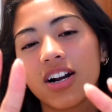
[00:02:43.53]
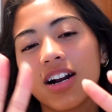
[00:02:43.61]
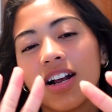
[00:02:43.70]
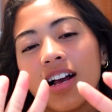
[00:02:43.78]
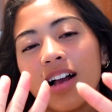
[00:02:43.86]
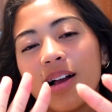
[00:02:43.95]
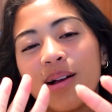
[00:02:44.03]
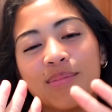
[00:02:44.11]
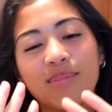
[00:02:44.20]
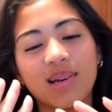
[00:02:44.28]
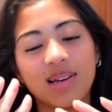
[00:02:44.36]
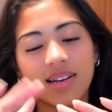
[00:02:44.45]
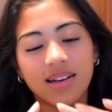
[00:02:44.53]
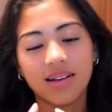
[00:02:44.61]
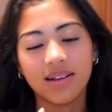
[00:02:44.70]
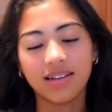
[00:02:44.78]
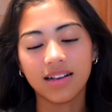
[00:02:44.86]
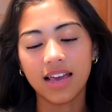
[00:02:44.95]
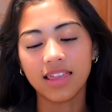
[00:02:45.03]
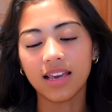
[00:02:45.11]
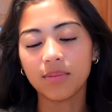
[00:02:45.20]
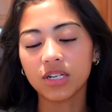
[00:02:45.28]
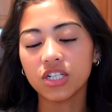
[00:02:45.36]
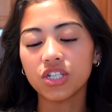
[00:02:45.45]
Um, I think
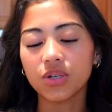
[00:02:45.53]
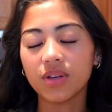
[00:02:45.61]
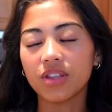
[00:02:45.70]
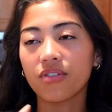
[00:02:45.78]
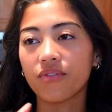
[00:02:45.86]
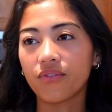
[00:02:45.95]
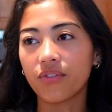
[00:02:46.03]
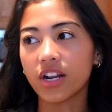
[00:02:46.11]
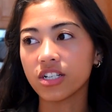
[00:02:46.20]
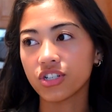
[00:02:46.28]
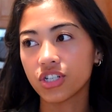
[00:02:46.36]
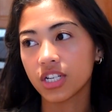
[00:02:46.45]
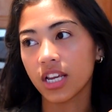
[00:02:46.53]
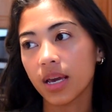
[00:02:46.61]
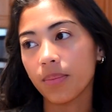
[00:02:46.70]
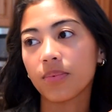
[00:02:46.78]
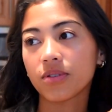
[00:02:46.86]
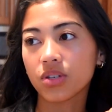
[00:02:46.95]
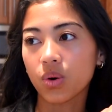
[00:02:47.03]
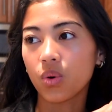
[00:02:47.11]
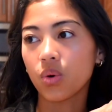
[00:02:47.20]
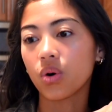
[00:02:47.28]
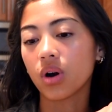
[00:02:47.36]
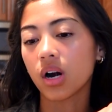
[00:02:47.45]
I'm going to do either French tips
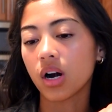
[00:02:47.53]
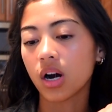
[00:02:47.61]
or